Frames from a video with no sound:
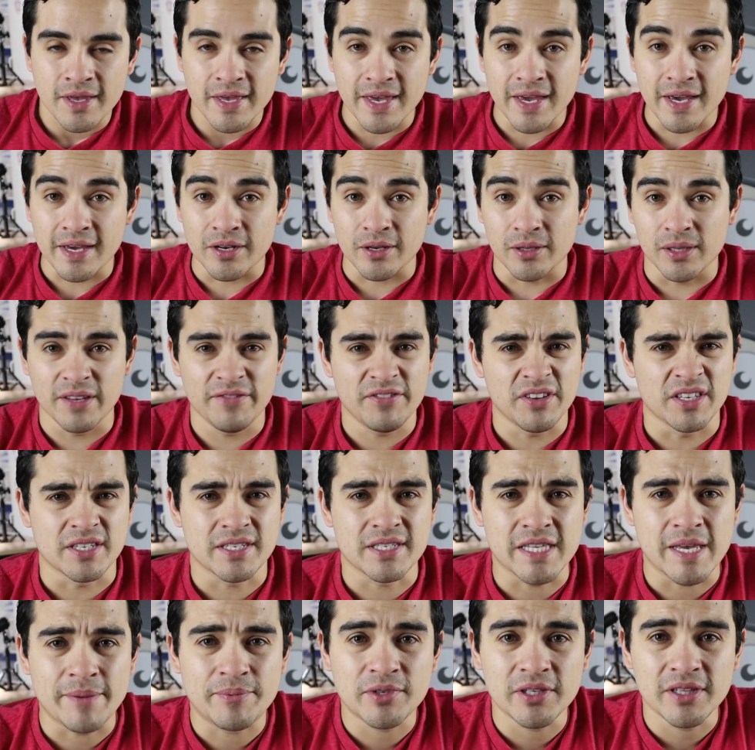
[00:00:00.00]
And Olivia
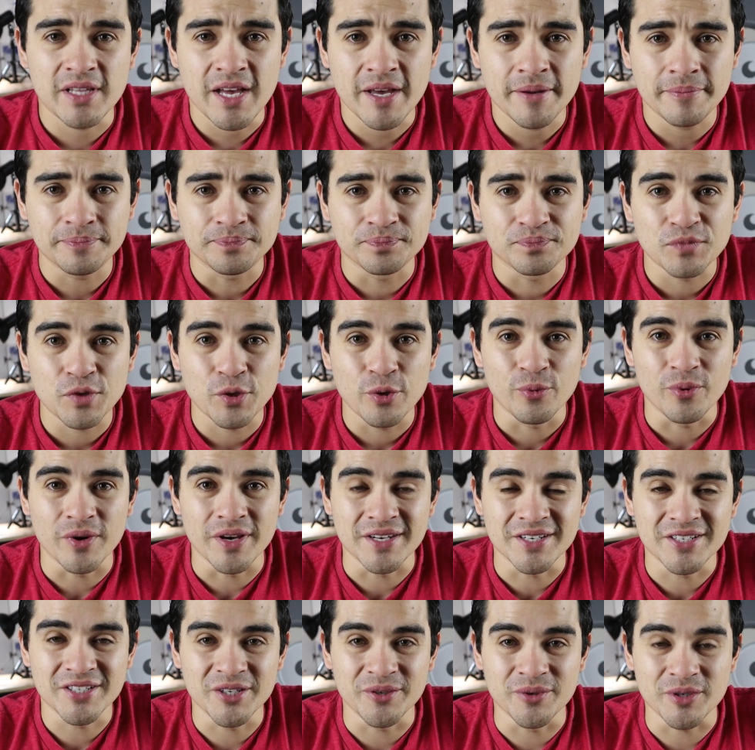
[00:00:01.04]
slept a lot
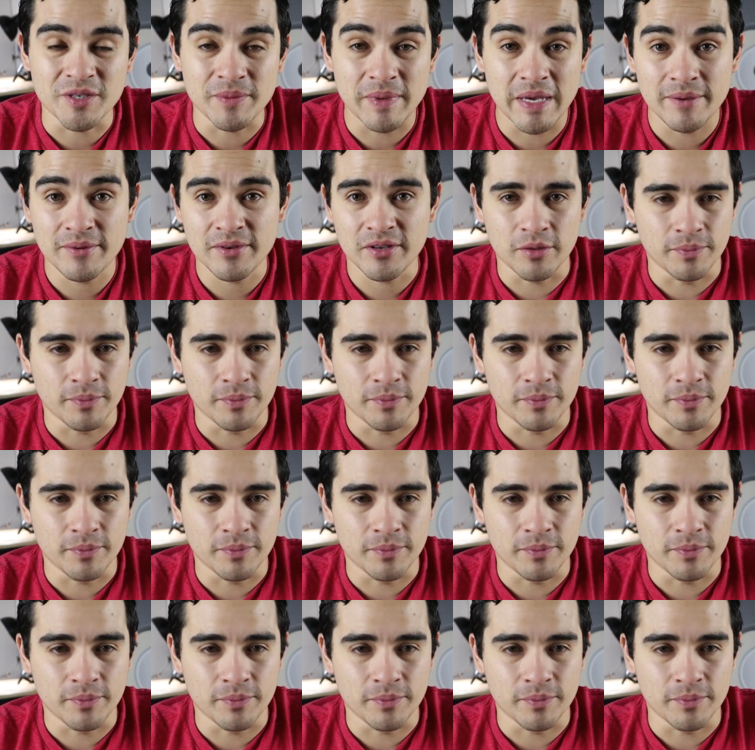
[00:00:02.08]
when she was a baby.